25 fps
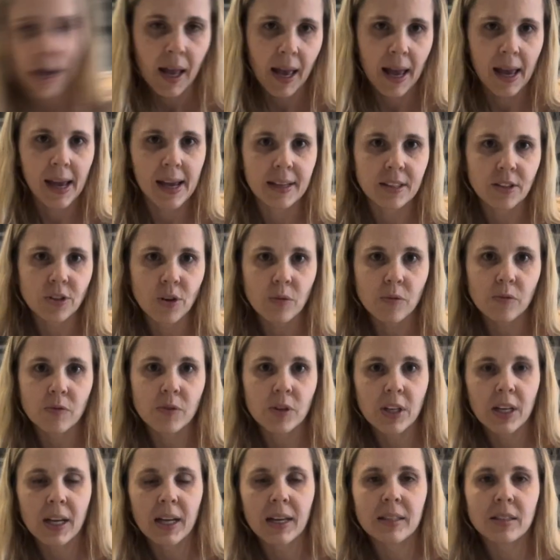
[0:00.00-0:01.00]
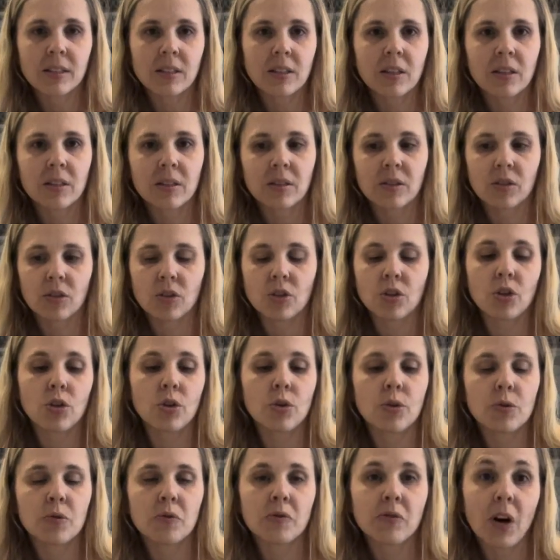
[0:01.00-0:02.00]
And don't forget
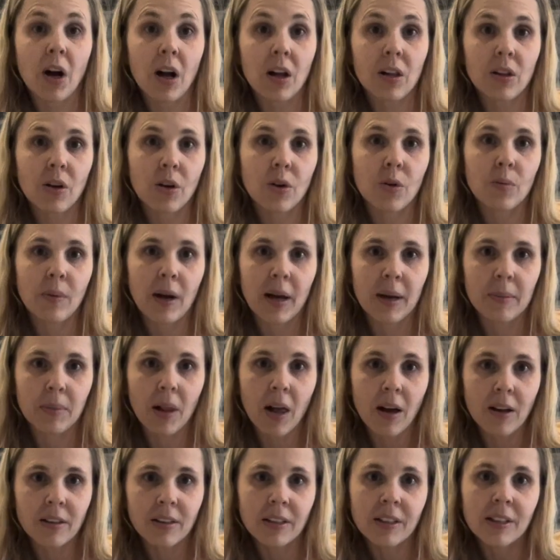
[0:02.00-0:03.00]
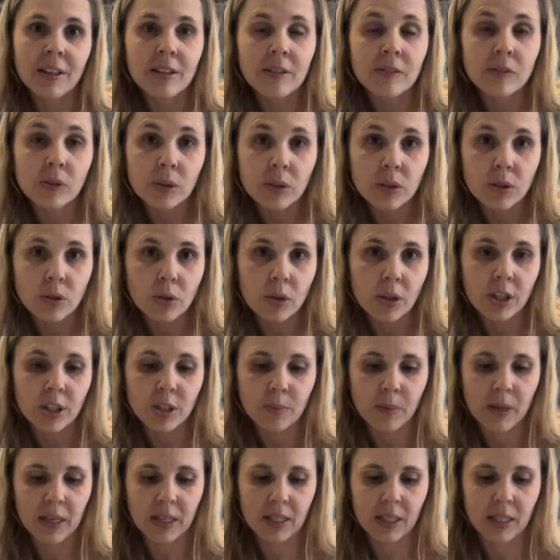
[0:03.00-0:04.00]
to follow my blog,
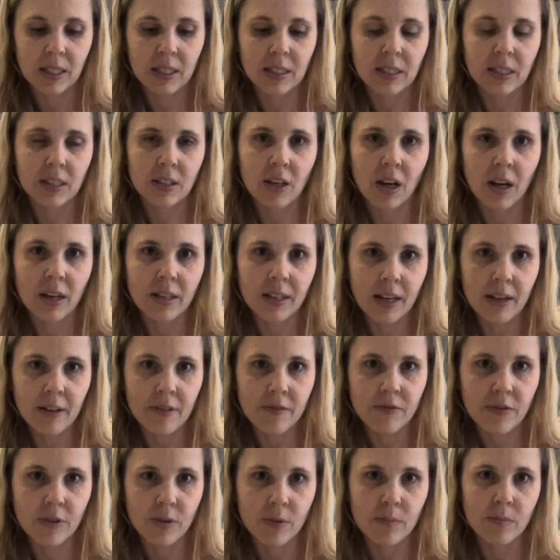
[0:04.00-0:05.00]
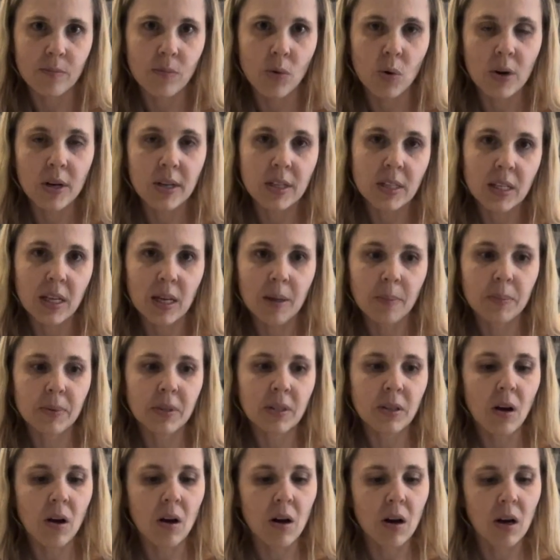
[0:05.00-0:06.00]
foodstorageMadeEasy.net, for more
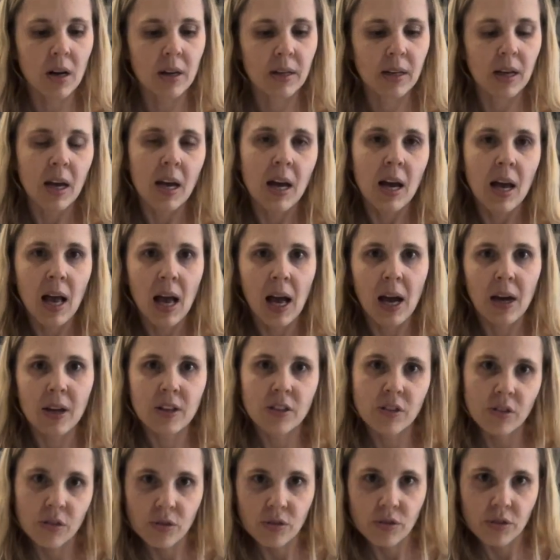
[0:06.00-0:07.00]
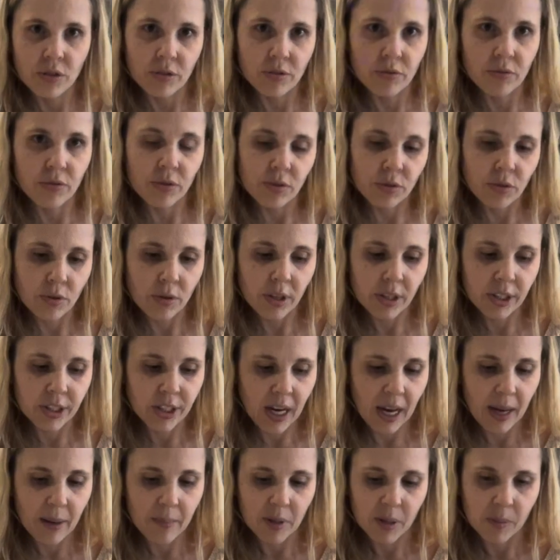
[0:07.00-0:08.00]
tips on how to use your food storage
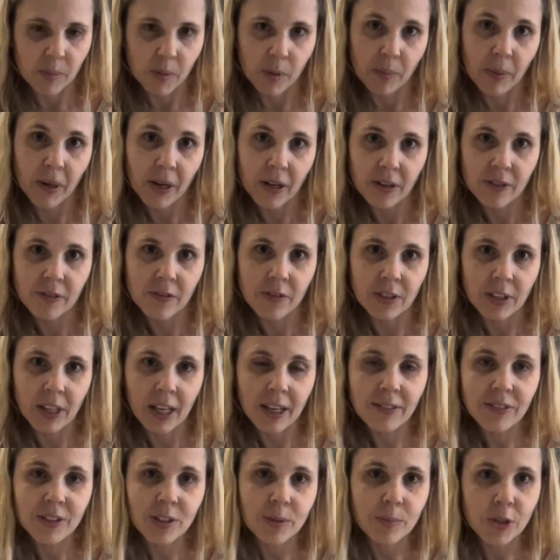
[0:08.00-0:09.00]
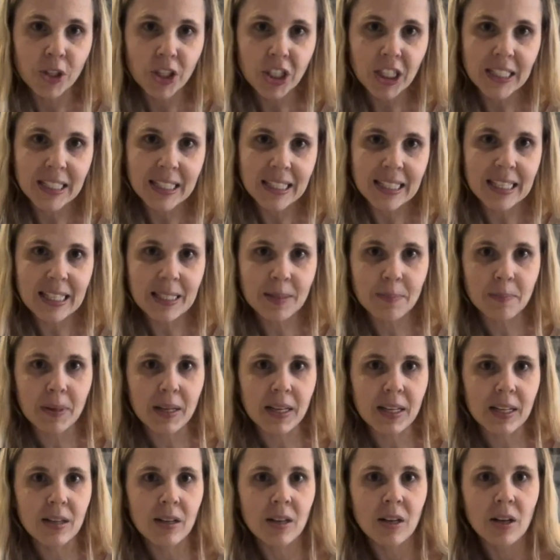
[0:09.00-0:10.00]
and be prepared for life's emergencies,
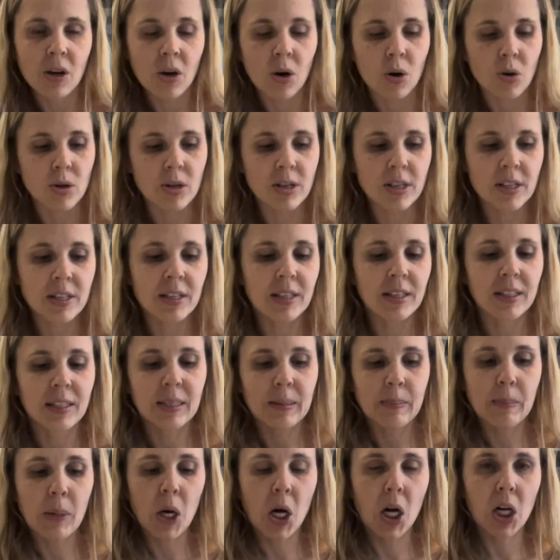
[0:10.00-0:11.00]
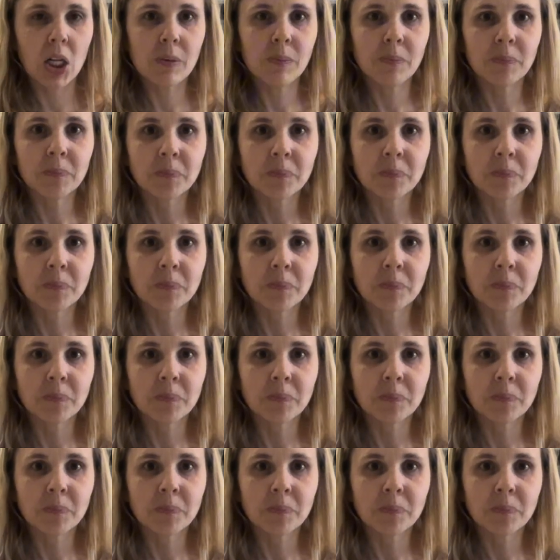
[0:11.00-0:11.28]
big or small.